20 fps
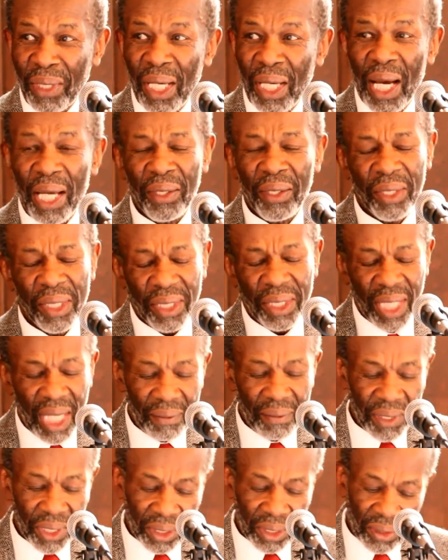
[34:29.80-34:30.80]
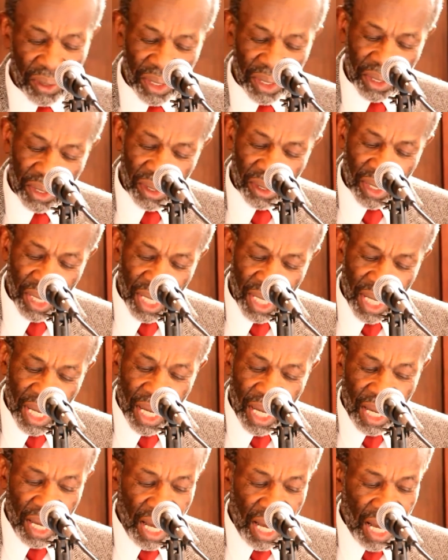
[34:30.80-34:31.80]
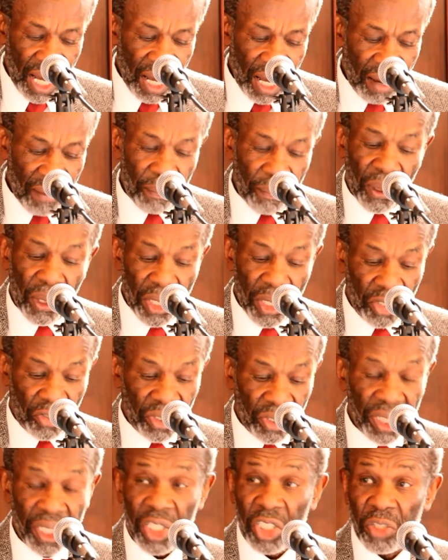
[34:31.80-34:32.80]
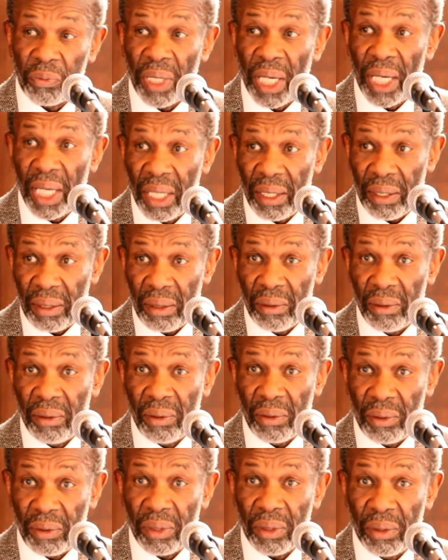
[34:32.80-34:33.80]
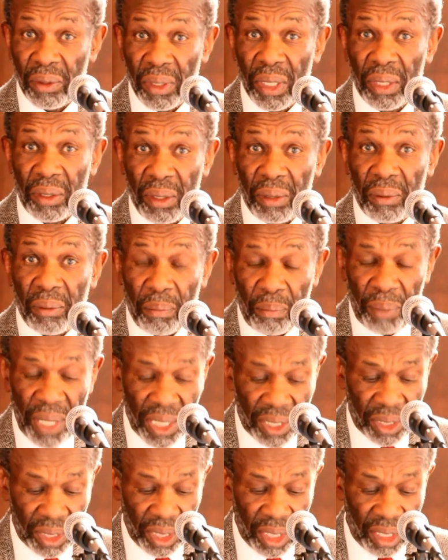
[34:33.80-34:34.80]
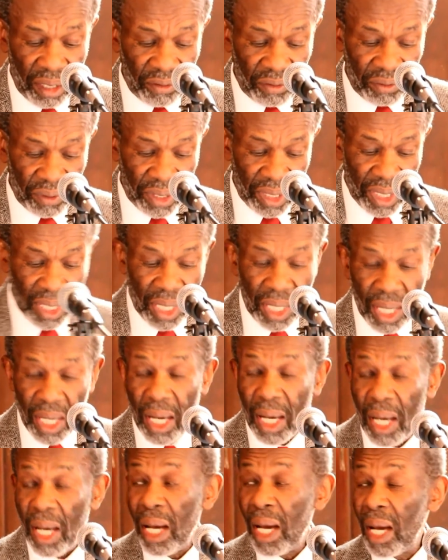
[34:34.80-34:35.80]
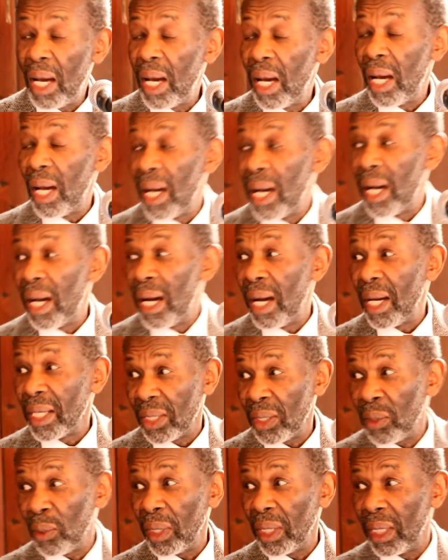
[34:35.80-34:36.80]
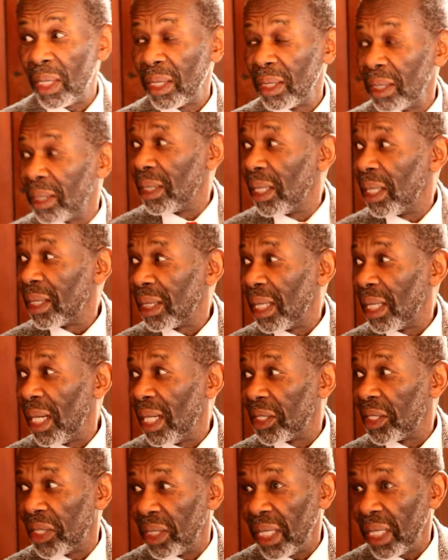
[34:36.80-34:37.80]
I know the time is gone, so poetry is my best love. I told Leila that she